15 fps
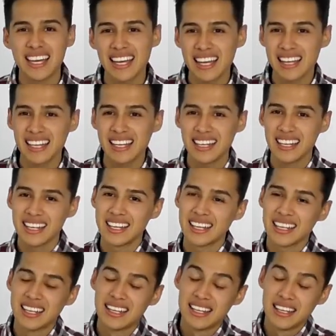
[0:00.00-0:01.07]

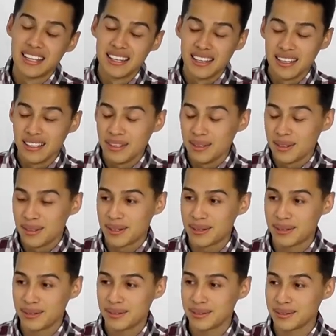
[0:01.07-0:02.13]

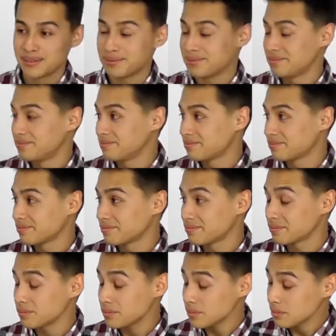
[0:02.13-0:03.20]

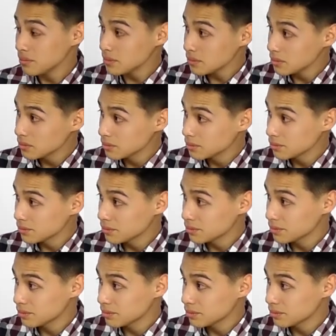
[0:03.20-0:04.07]
The person shown says nothing.